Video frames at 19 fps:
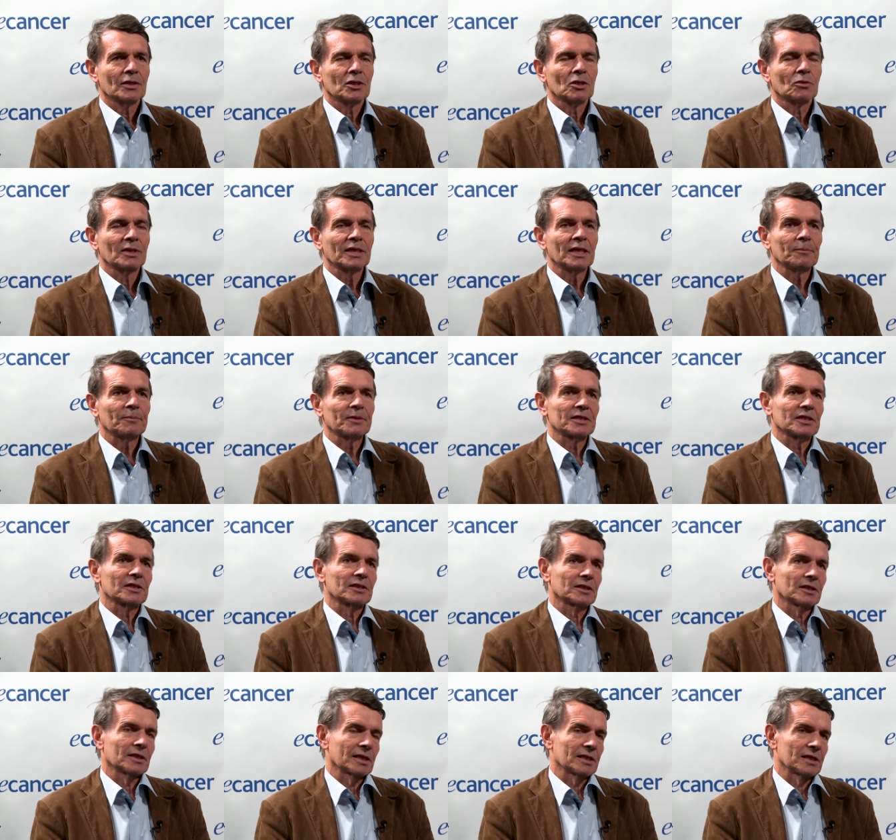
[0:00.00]
So what I
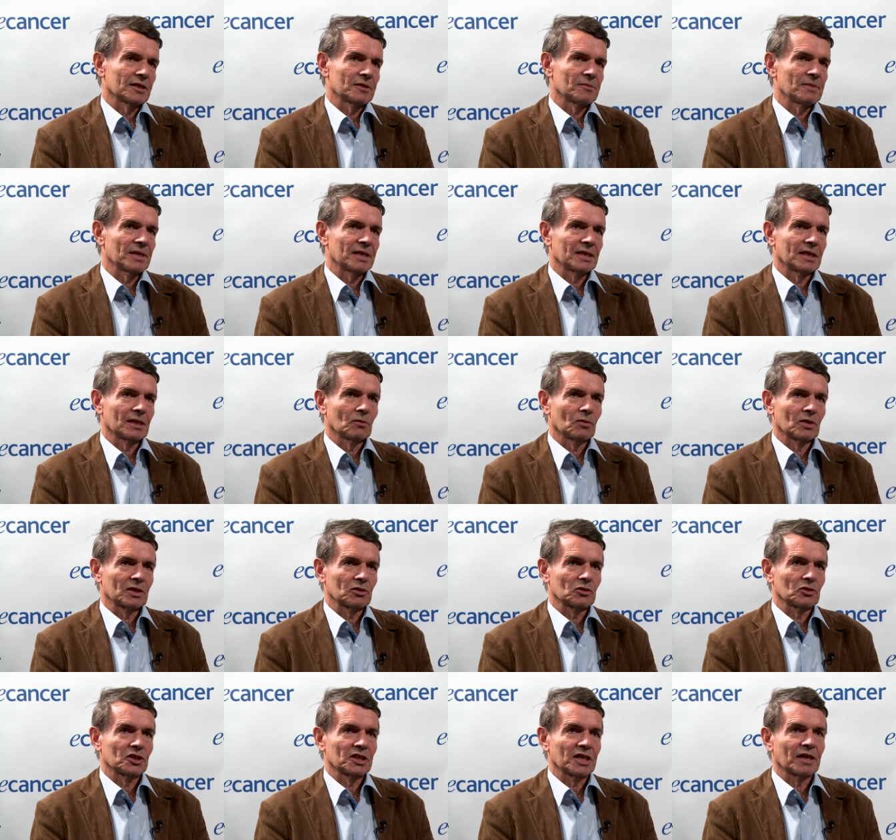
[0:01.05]
presented at this meeting
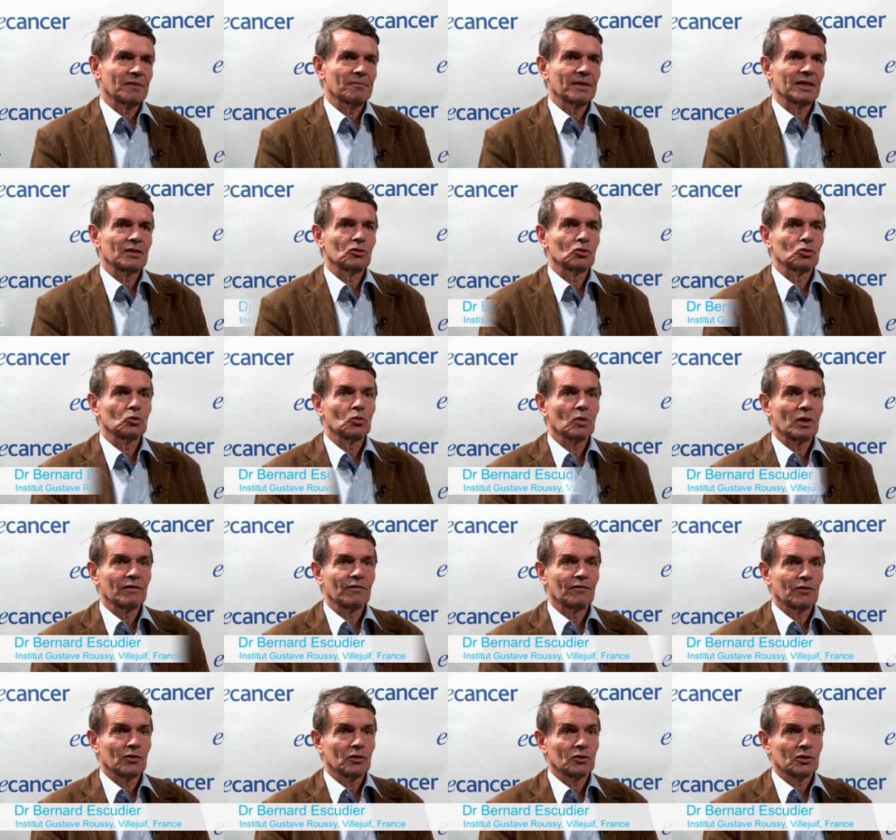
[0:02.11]
was a CheckMate
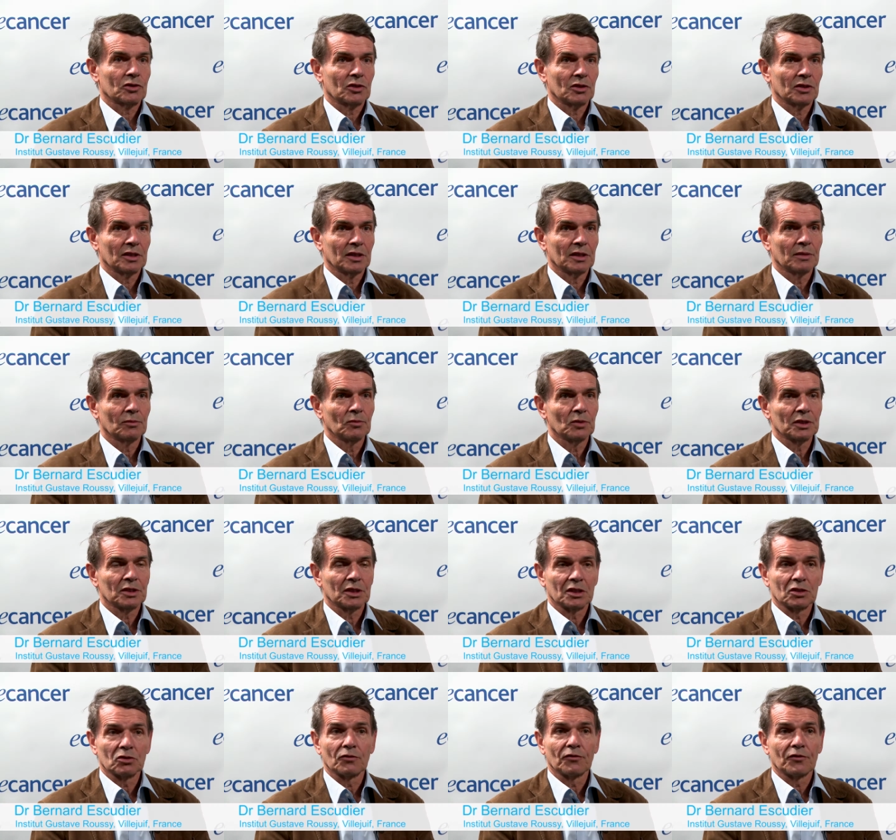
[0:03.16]
214 study, which
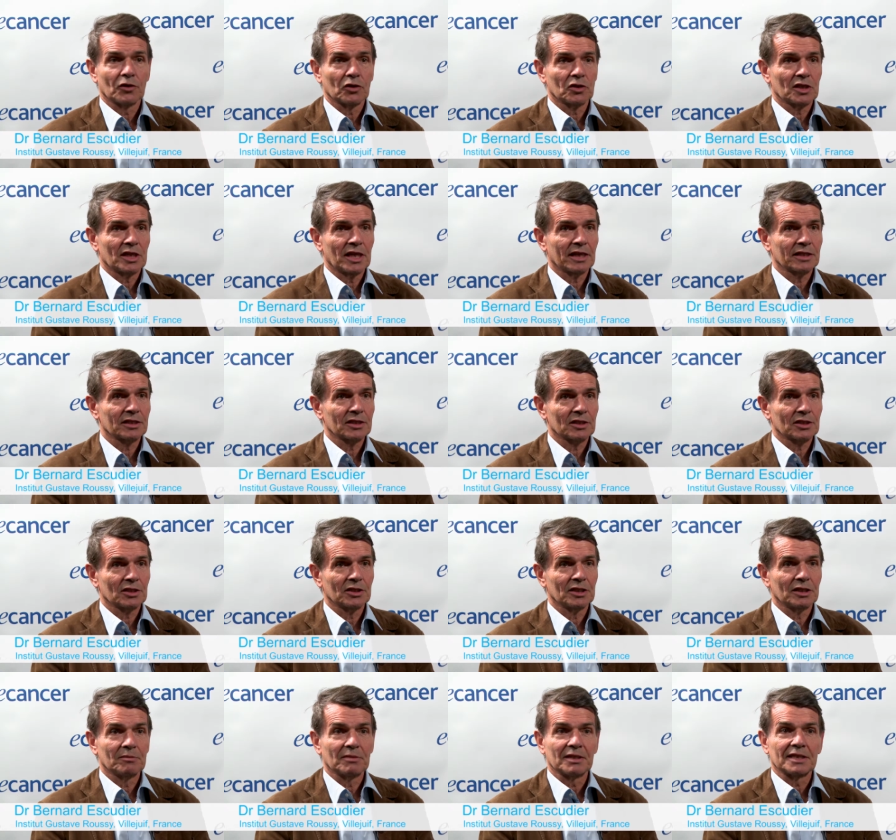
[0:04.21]
is a first-line
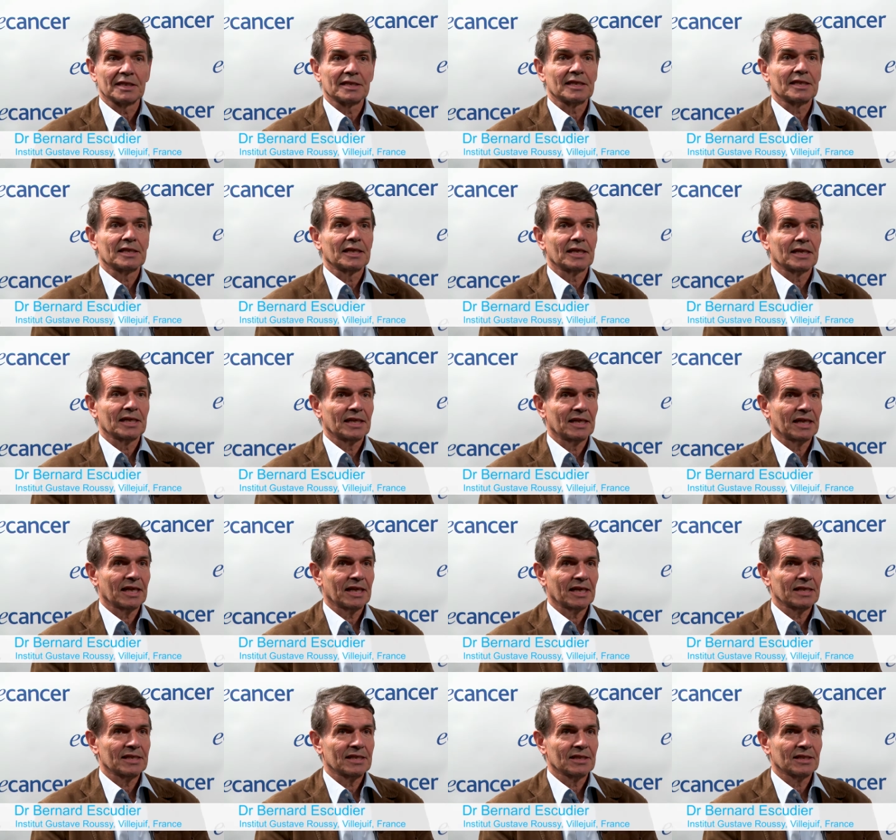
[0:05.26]
study in metastatic kidney
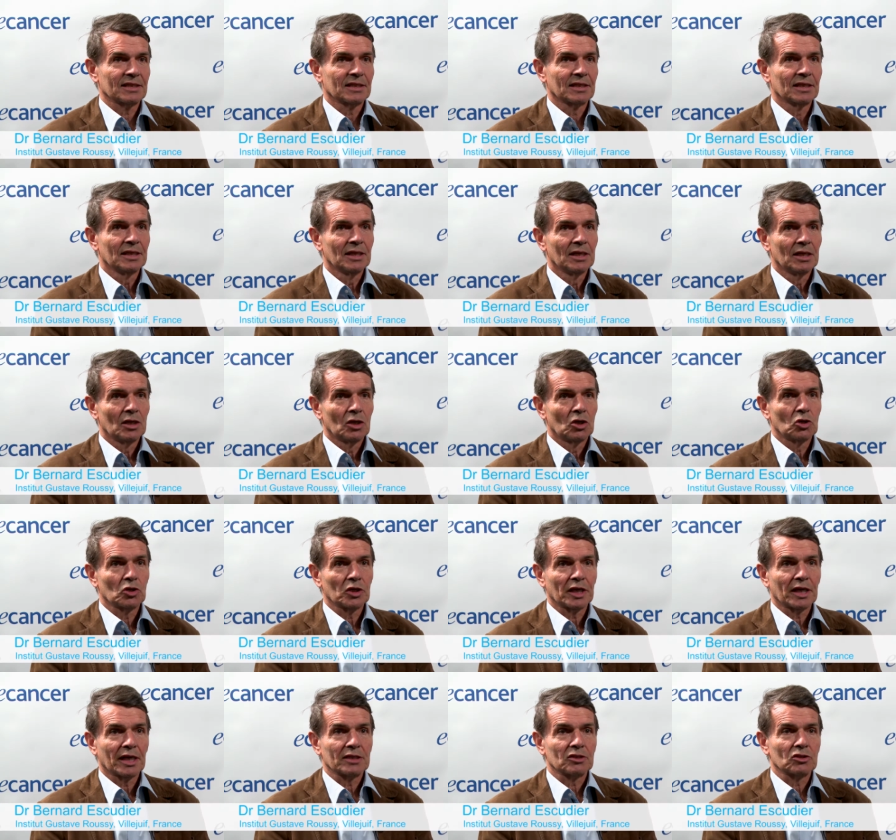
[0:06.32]
cancer,
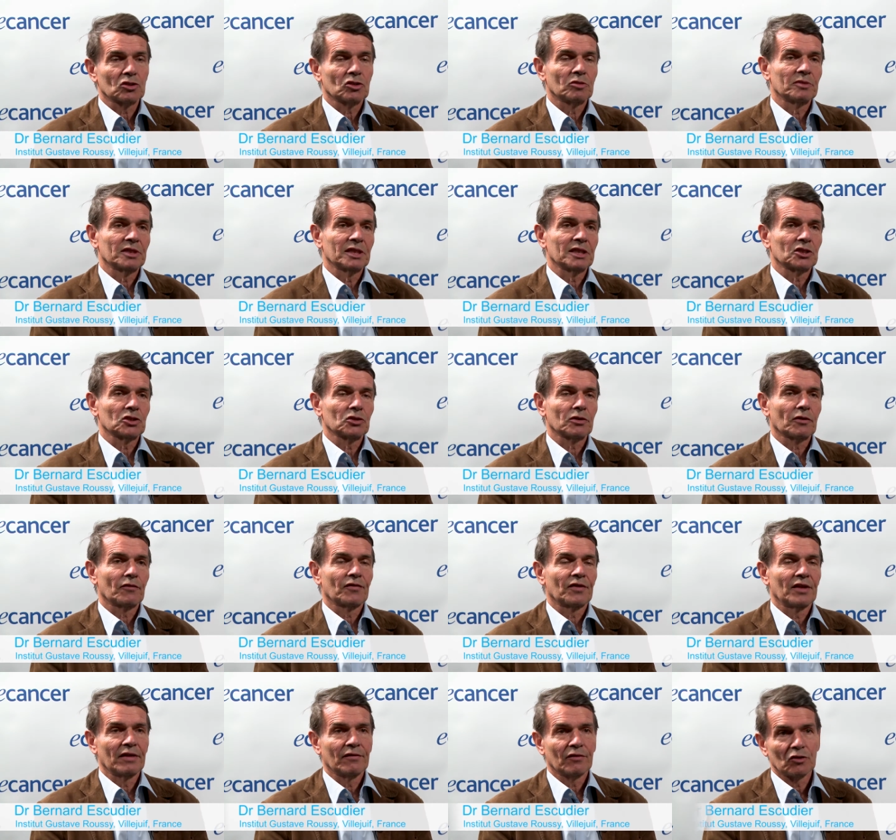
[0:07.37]
looking at the combination of
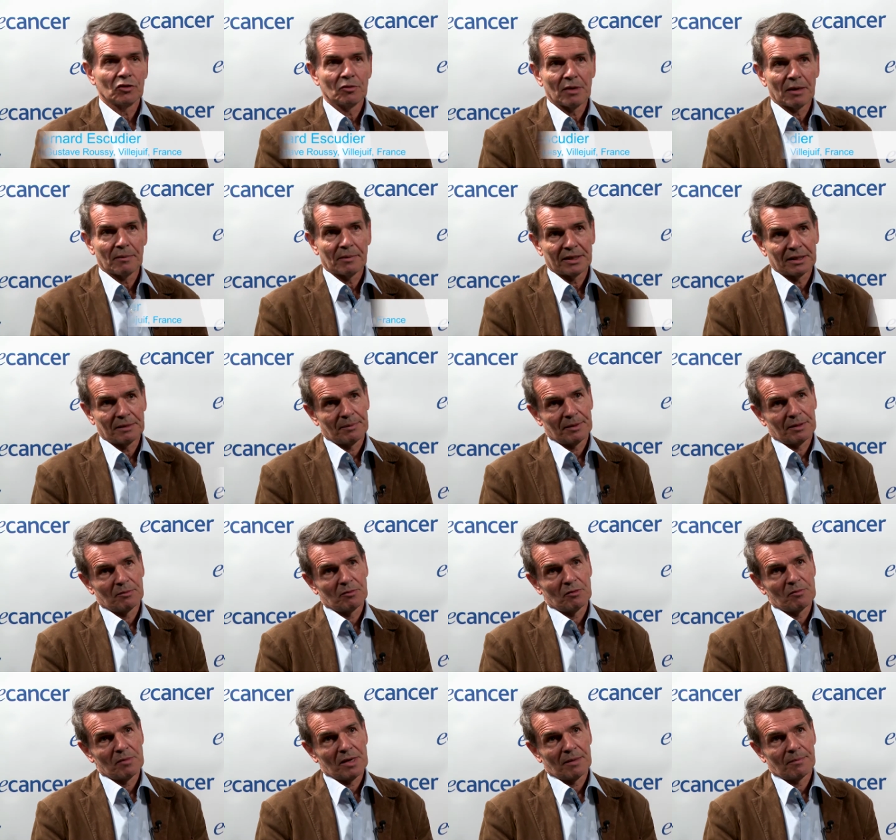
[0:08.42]
nivolumab and
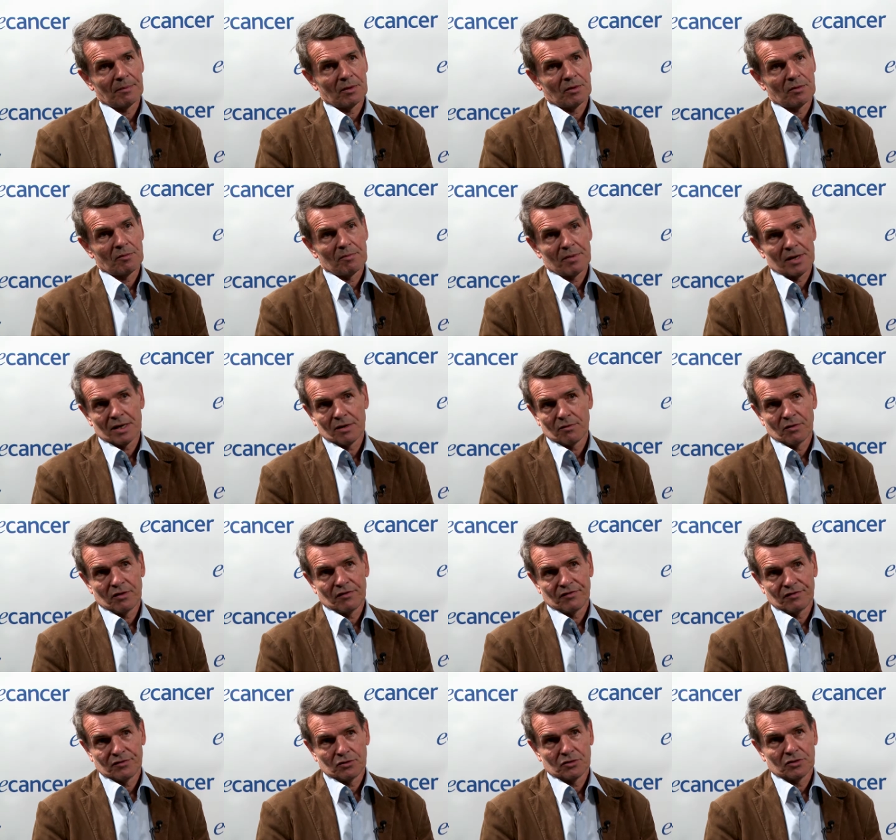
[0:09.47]
ipilimumab compared
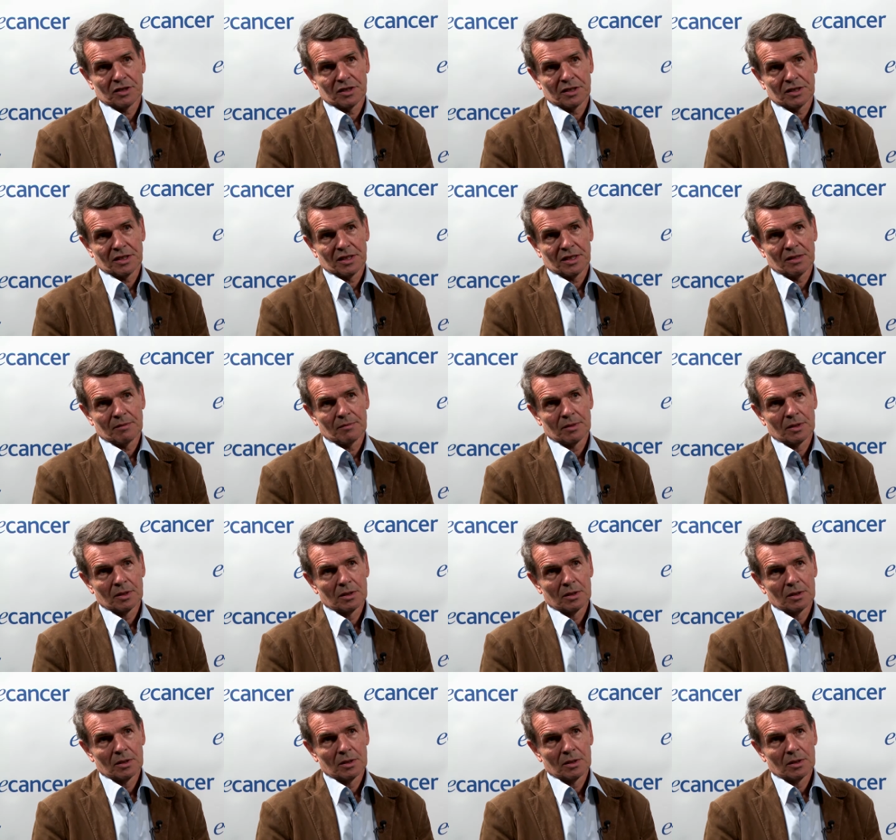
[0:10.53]
with sunitinib.